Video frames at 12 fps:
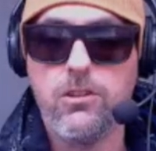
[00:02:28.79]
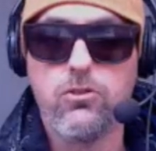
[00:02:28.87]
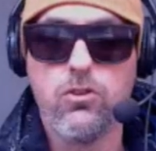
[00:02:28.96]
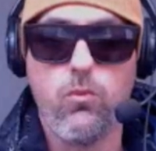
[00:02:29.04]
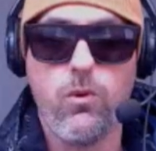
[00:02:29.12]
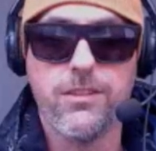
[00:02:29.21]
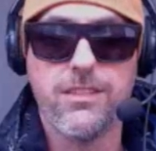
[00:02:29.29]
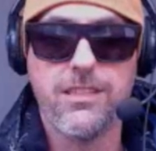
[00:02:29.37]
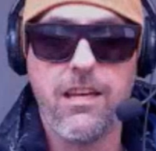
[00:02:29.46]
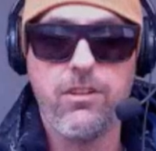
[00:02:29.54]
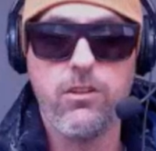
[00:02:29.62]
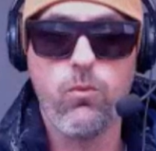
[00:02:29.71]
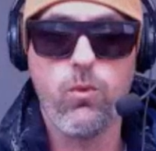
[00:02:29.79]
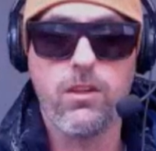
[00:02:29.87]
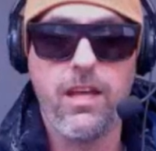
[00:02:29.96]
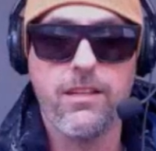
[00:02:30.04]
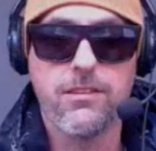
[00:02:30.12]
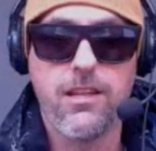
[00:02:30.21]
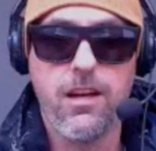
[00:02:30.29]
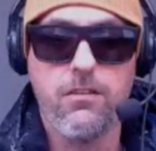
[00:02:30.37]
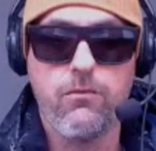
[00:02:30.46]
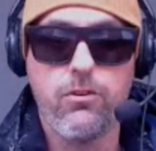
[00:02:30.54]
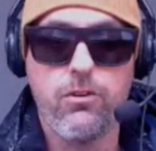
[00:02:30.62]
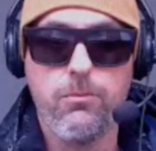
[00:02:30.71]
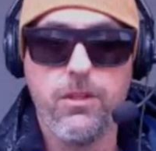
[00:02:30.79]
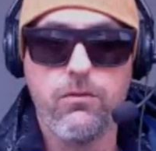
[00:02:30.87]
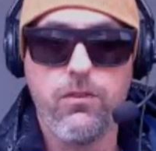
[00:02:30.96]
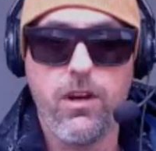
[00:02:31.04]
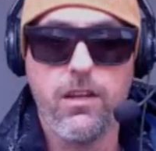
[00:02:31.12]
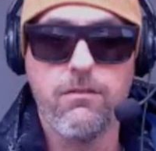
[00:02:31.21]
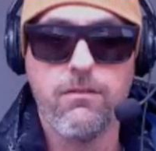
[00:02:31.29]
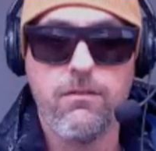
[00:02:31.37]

to 170 one last time for a big fight.